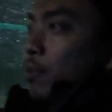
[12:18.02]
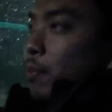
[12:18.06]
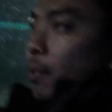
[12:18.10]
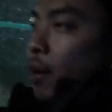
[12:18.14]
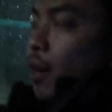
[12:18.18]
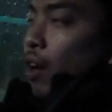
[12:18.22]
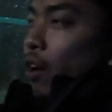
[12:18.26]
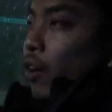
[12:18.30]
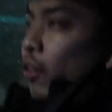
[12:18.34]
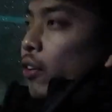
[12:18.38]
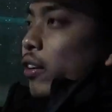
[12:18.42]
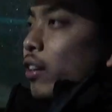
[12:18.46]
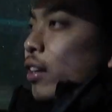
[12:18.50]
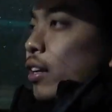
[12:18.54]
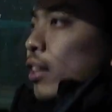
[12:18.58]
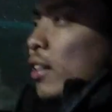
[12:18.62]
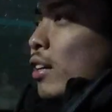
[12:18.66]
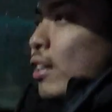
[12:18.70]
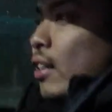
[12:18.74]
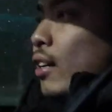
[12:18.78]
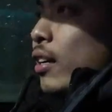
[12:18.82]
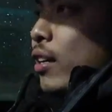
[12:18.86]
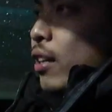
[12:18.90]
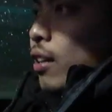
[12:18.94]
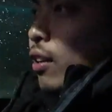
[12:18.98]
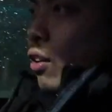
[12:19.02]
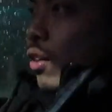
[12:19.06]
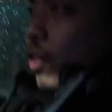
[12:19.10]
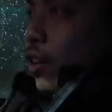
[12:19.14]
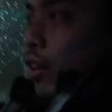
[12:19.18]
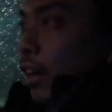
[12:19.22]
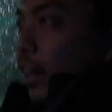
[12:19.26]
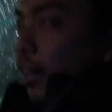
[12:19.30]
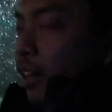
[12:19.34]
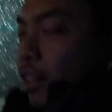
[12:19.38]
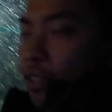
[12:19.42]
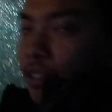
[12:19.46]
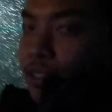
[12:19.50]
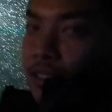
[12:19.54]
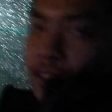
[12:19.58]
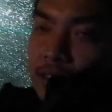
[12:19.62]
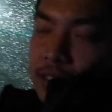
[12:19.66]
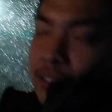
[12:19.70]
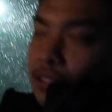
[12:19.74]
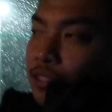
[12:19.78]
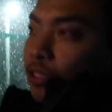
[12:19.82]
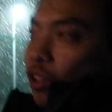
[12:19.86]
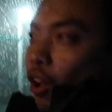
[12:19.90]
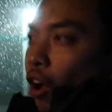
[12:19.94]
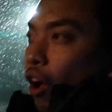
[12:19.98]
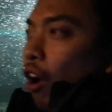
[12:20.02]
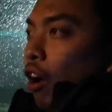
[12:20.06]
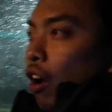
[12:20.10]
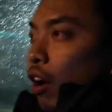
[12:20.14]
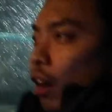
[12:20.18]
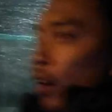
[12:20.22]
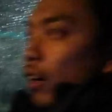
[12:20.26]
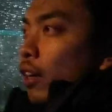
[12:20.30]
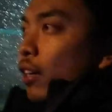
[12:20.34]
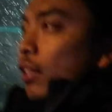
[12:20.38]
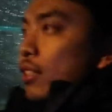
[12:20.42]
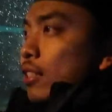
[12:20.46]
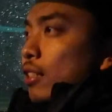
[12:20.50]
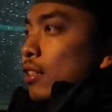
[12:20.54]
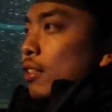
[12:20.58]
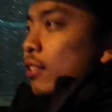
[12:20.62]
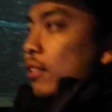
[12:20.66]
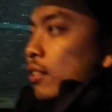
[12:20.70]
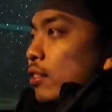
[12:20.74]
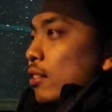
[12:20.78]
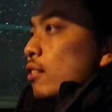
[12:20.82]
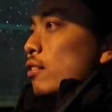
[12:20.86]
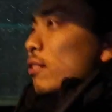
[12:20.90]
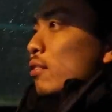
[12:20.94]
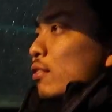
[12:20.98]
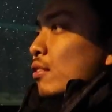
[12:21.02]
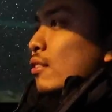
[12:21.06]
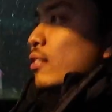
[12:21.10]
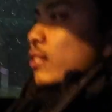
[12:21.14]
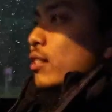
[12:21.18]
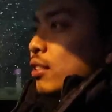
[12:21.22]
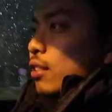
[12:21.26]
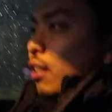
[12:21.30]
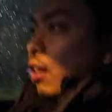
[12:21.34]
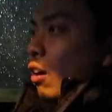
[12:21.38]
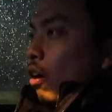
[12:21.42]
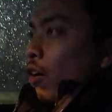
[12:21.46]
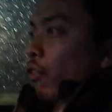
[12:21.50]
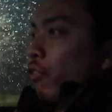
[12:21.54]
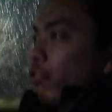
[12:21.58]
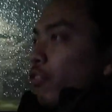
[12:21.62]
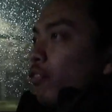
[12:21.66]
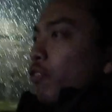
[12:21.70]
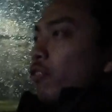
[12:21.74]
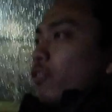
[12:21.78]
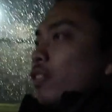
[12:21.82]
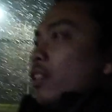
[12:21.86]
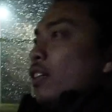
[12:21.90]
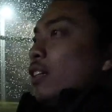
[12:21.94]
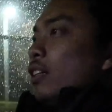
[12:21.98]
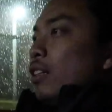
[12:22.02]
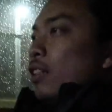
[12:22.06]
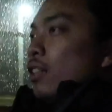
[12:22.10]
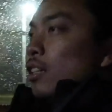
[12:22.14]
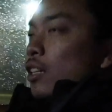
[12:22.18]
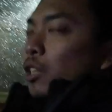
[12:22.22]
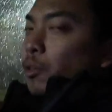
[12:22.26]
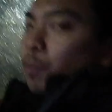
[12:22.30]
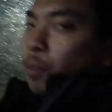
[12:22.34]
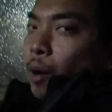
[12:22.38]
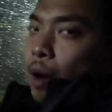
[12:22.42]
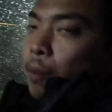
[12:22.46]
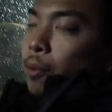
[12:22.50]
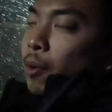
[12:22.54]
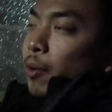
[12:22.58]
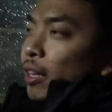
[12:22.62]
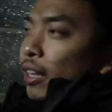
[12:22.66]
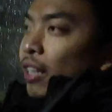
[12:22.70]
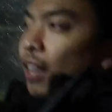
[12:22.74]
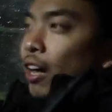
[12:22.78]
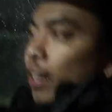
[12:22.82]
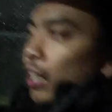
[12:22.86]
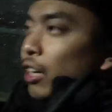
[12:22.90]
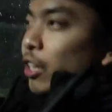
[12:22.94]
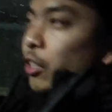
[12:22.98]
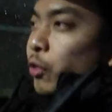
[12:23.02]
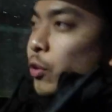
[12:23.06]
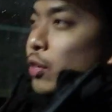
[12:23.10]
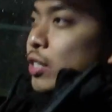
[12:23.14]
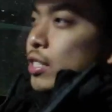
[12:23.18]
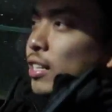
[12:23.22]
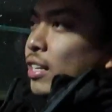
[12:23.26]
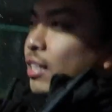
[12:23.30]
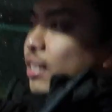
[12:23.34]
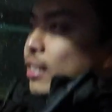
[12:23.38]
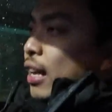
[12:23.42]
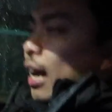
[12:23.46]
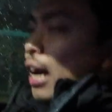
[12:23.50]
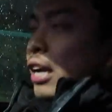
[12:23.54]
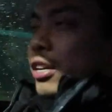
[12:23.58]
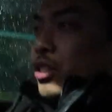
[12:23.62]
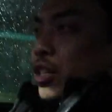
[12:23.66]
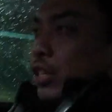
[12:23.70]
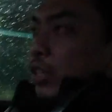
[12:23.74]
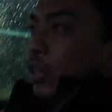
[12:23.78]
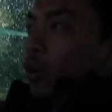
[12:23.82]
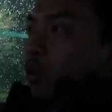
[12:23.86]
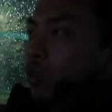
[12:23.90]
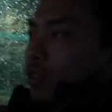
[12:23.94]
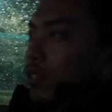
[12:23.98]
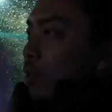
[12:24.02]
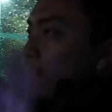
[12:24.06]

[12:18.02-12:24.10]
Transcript: about, you know, like dogs and stuff. Probably not interested. Actually, don't